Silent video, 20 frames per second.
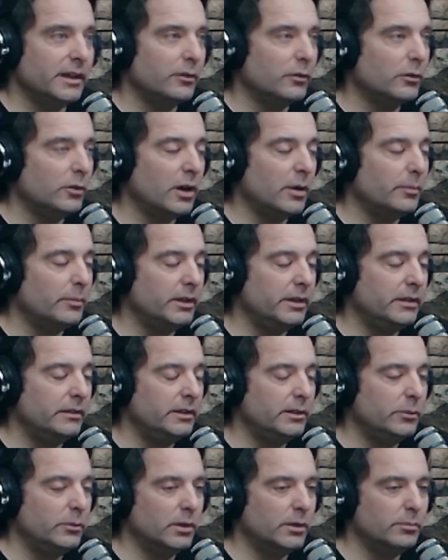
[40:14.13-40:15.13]
I don't know how many
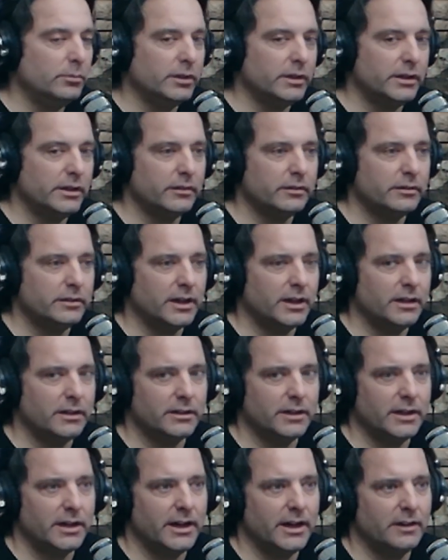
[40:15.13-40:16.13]
D1 players
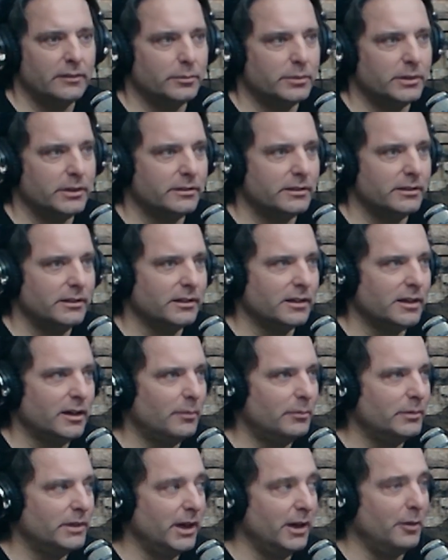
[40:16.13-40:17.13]
Tonka has, but it's going to
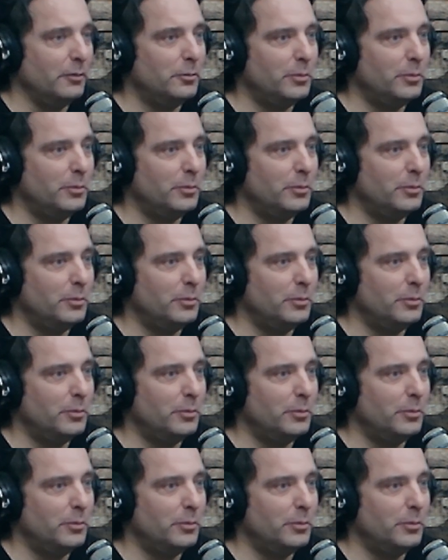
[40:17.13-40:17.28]
come